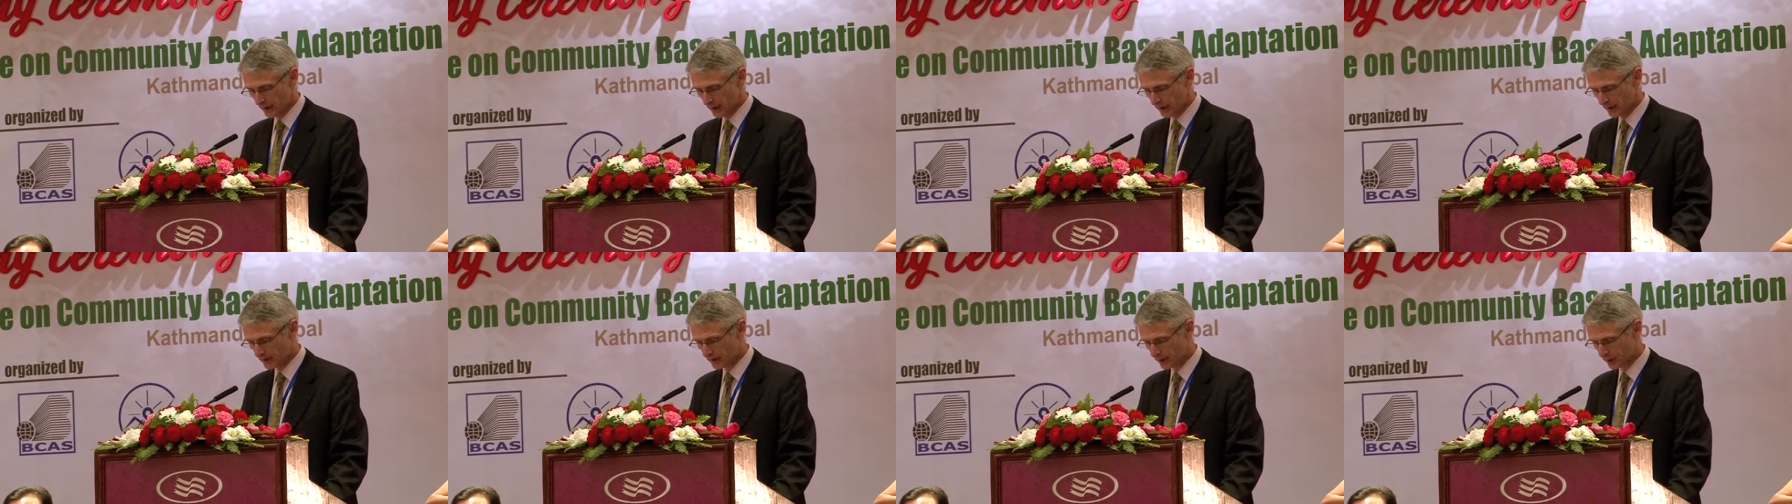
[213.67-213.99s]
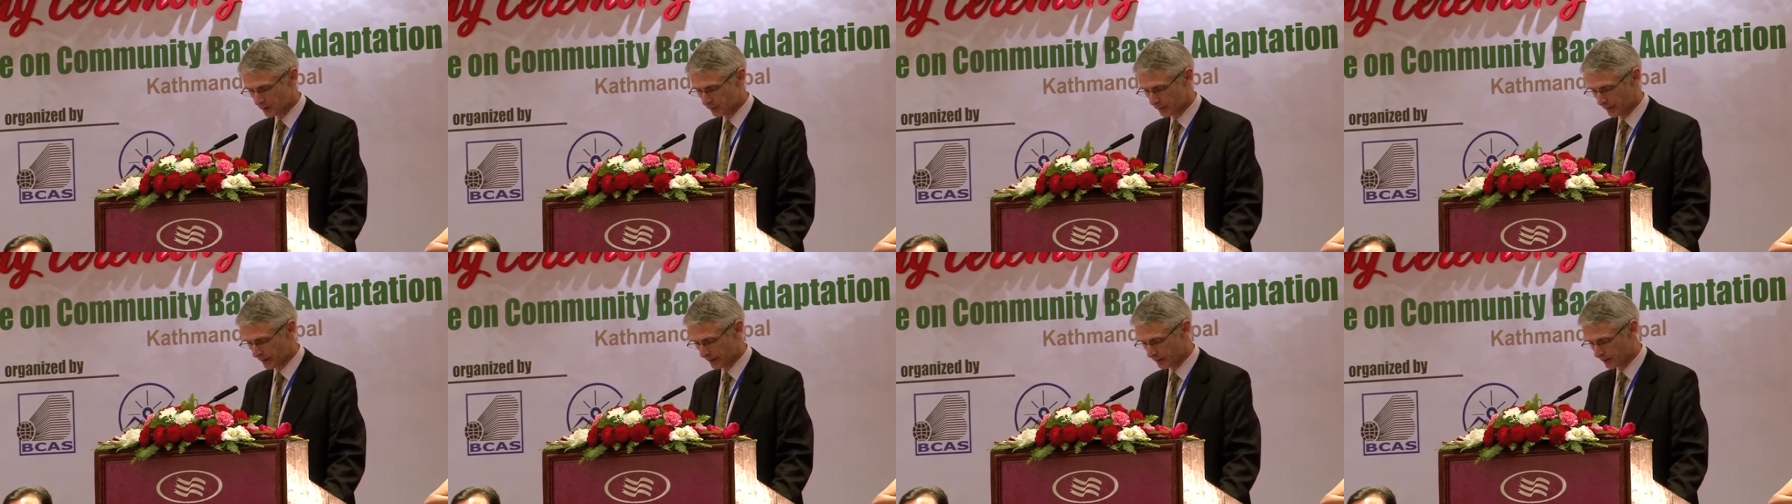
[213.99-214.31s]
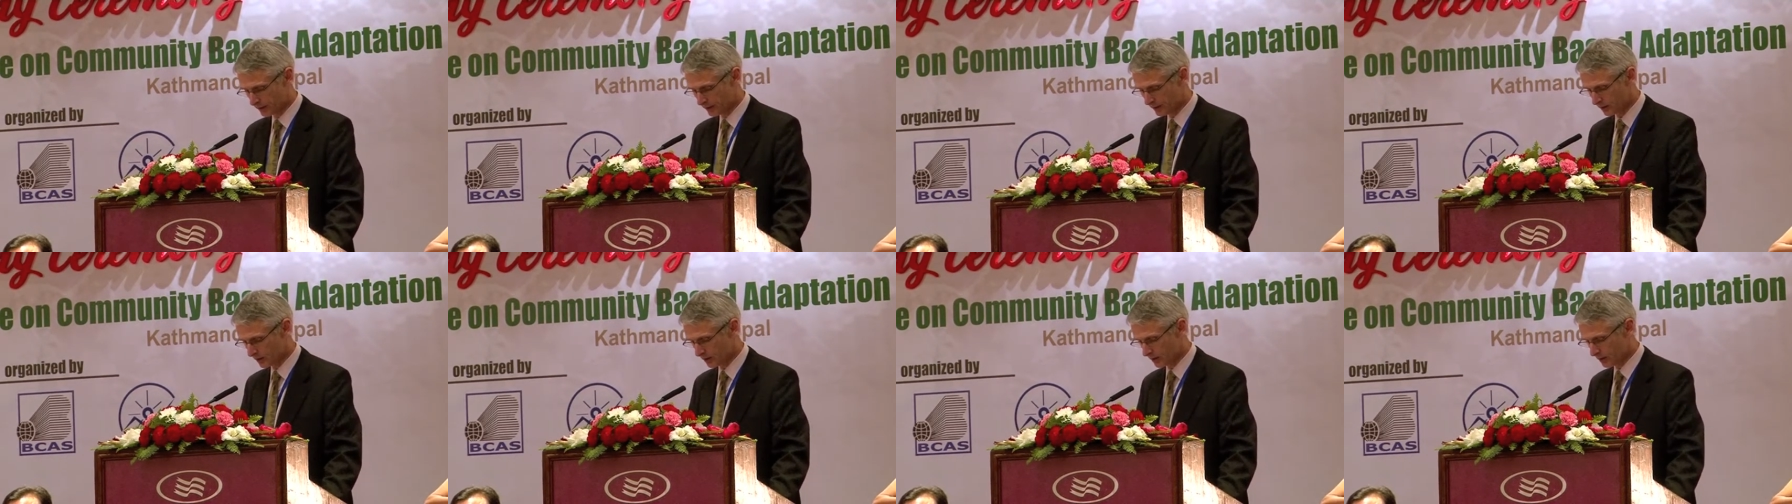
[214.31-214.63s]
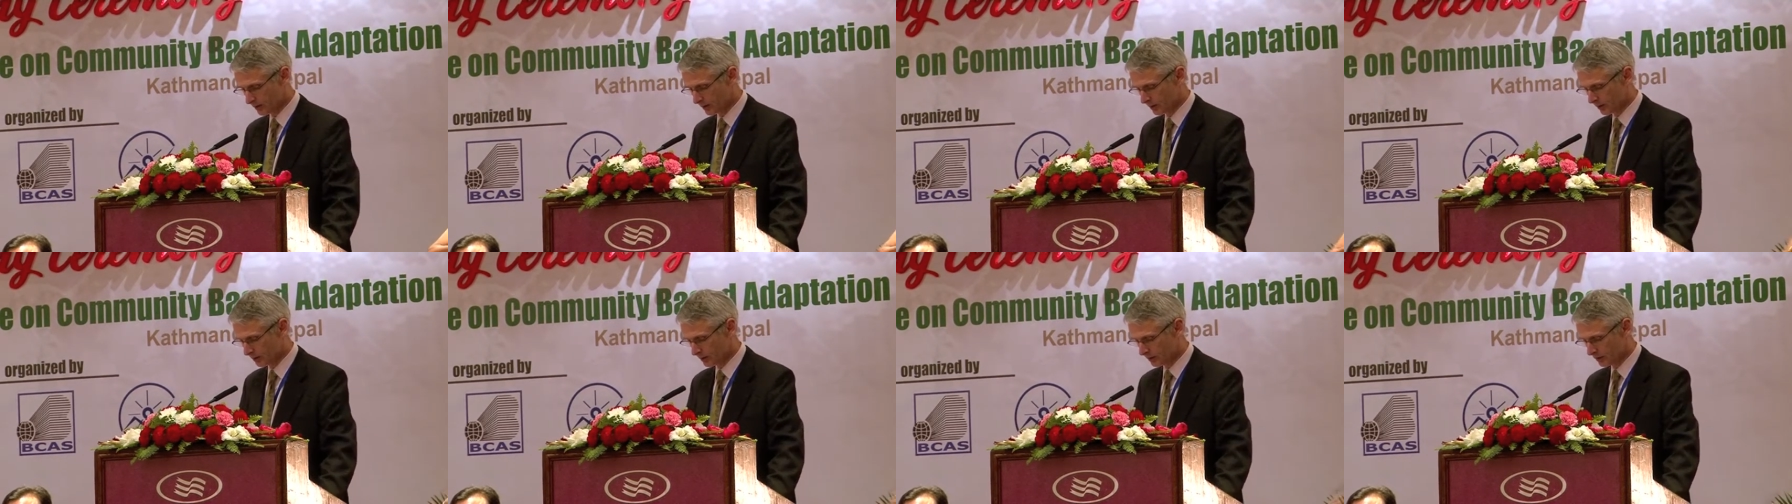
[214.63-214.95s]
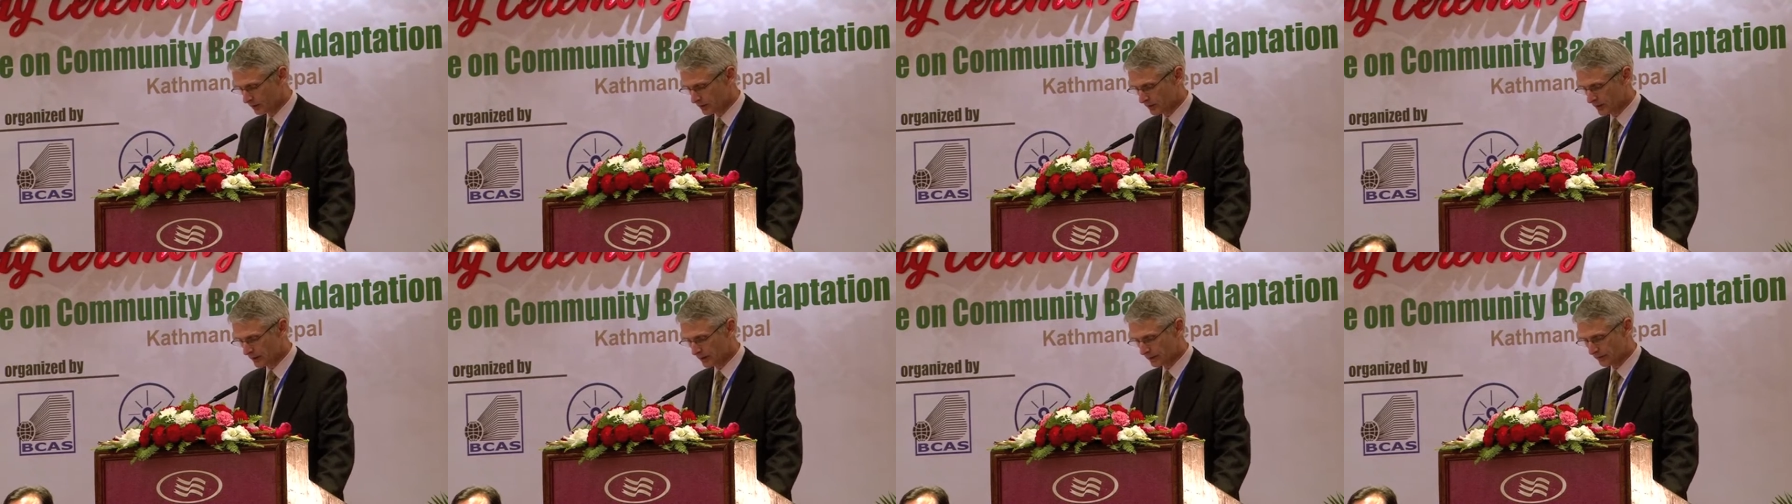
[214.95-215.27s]
is expected
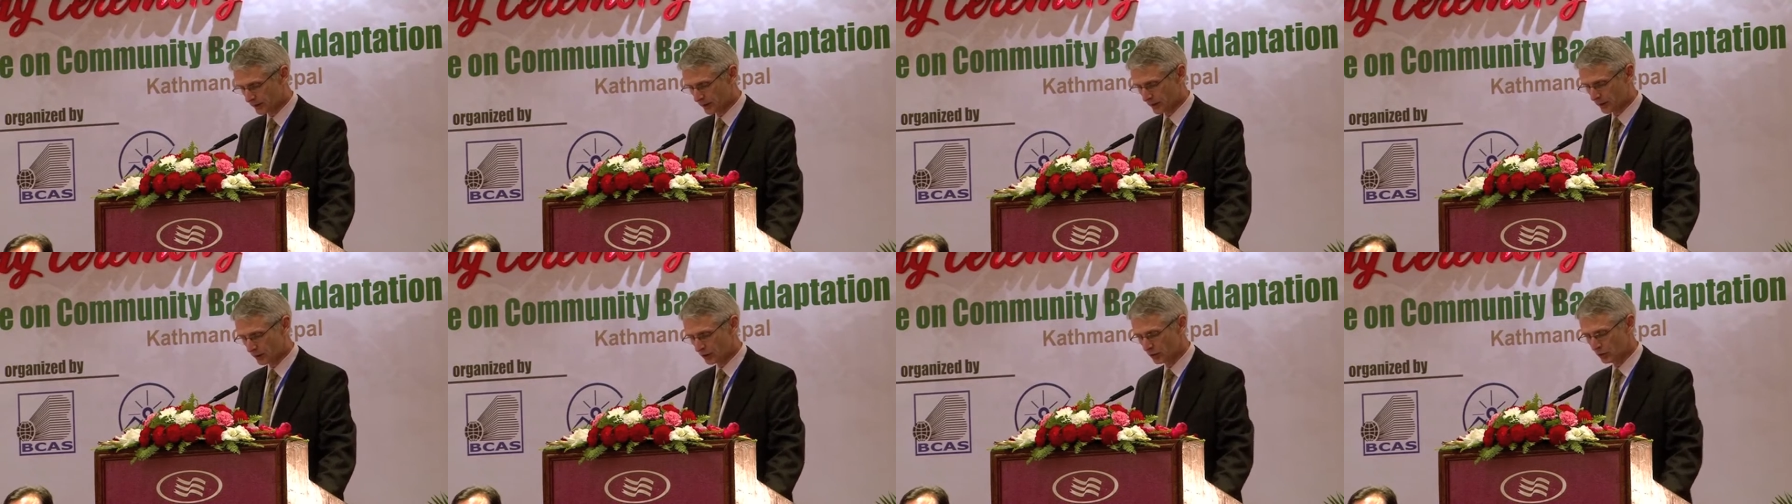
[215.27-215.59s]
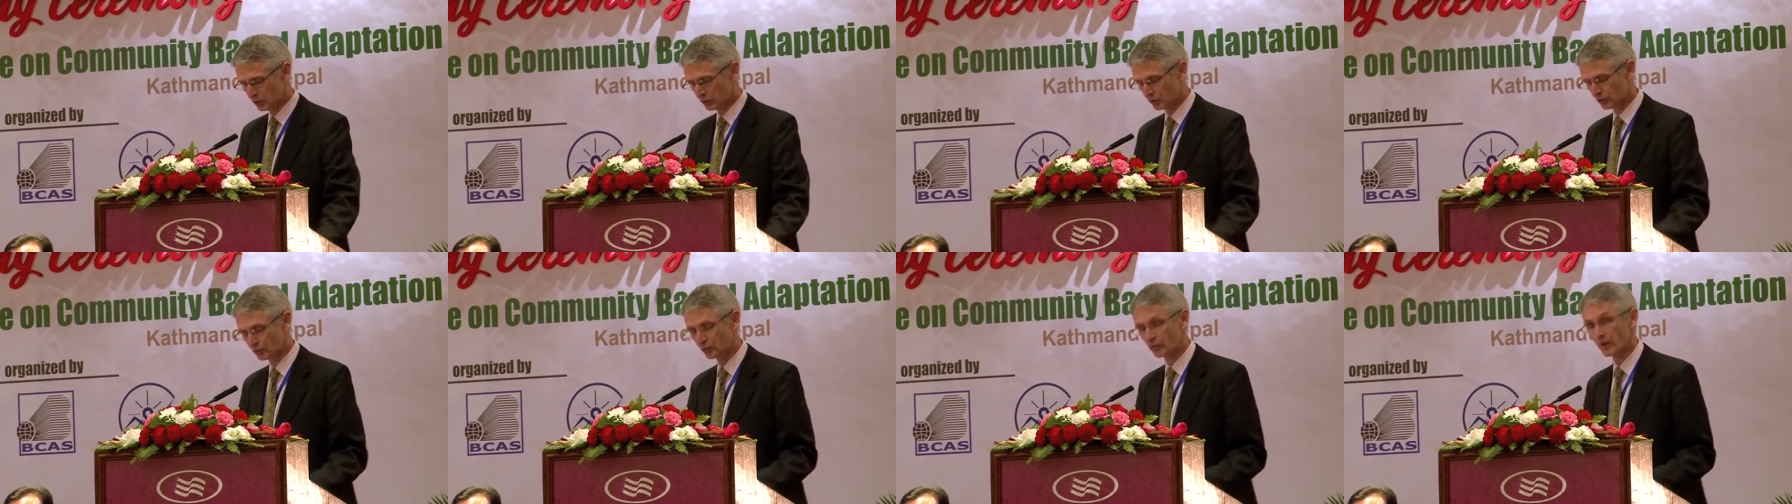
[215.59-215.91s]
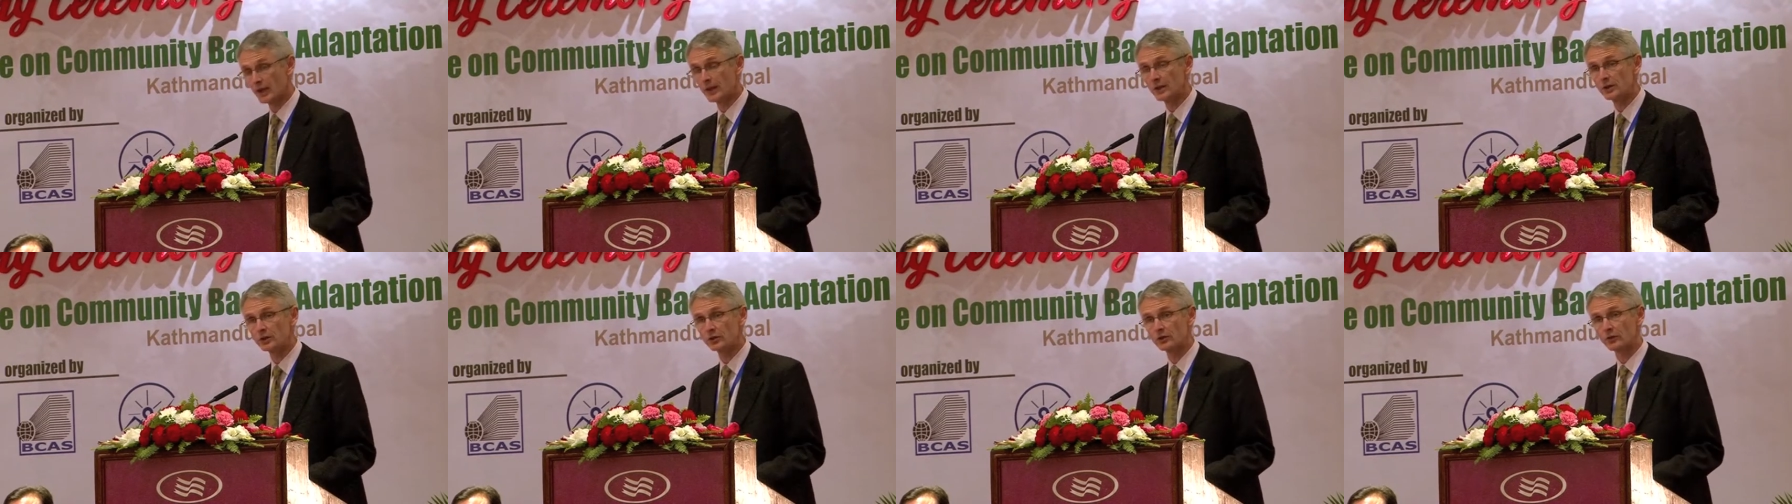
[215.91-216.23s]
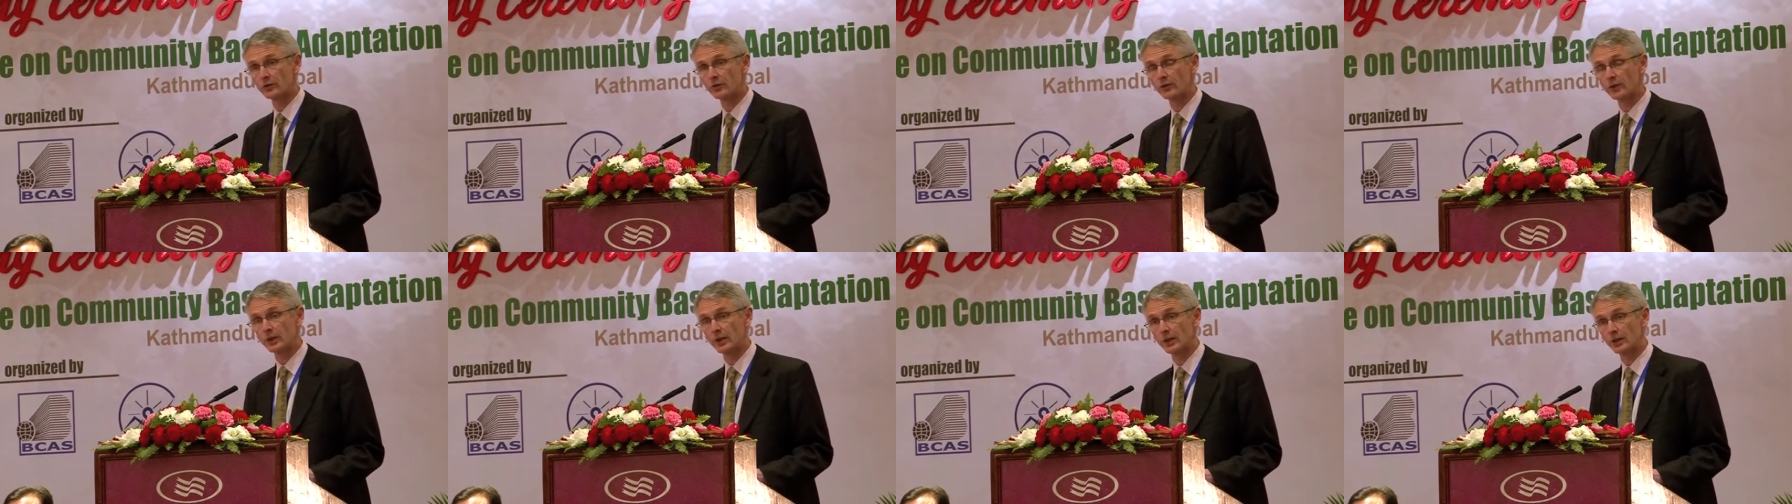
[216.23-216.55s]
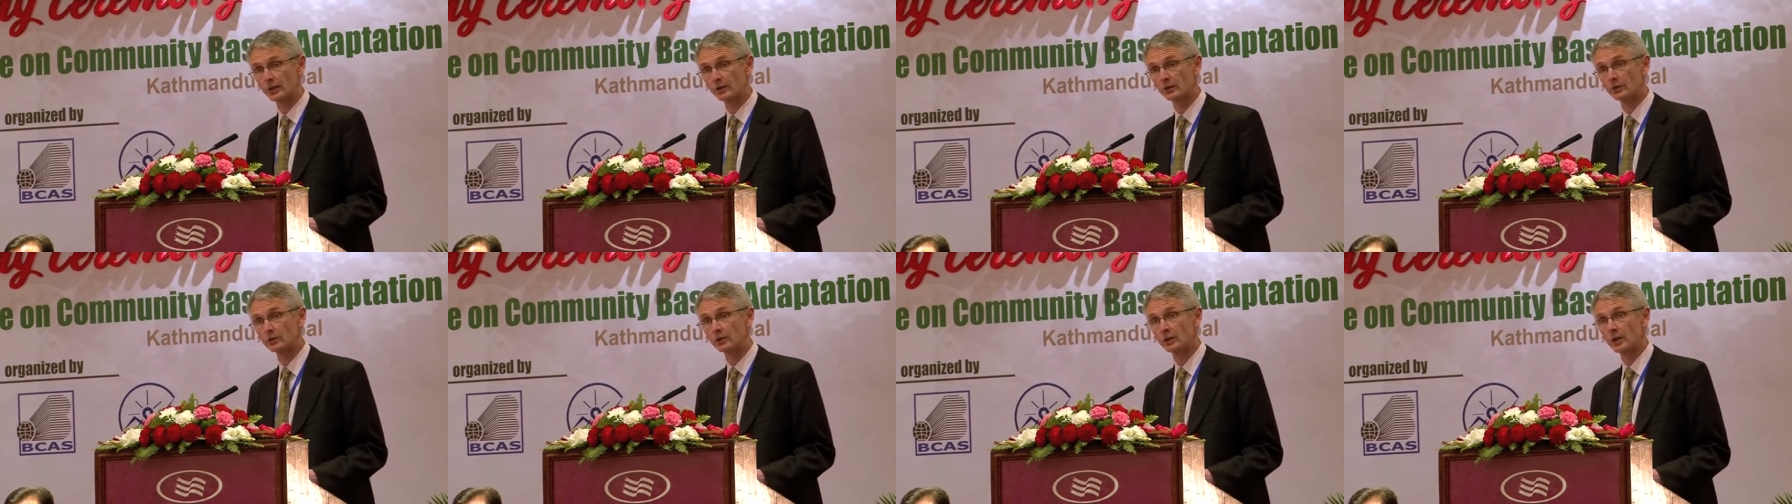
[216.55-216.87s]
to deliver a huge range of
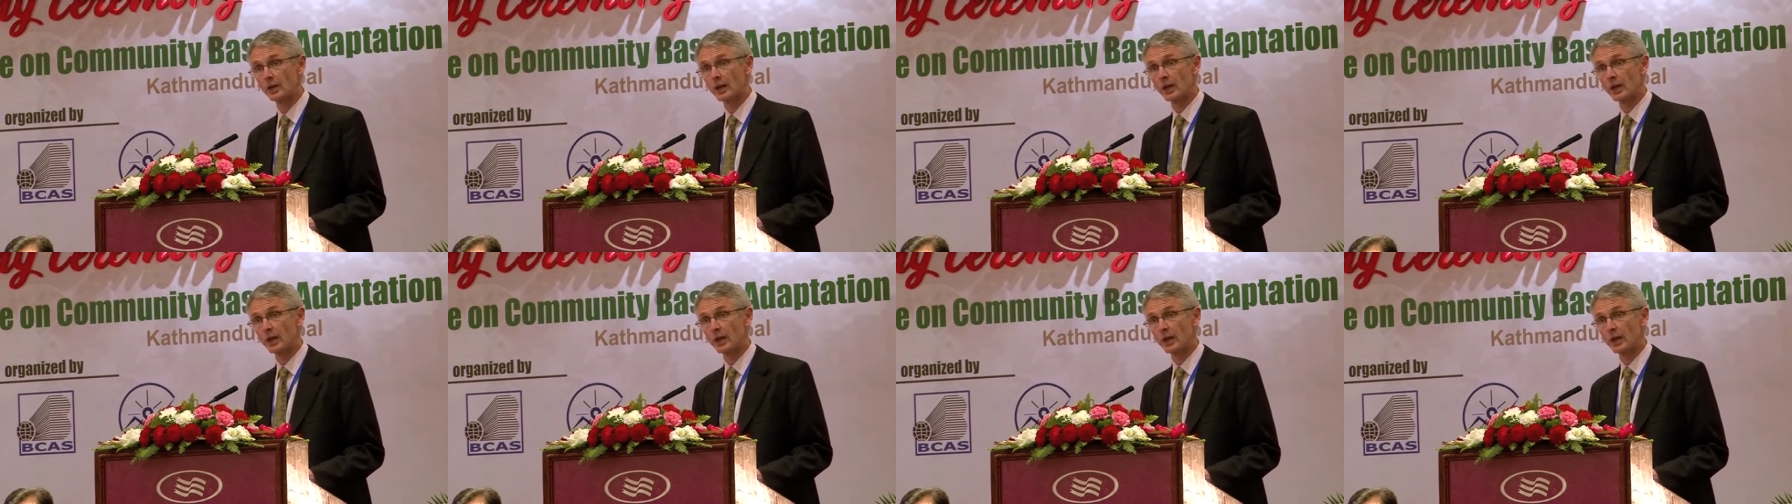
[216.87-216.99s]
things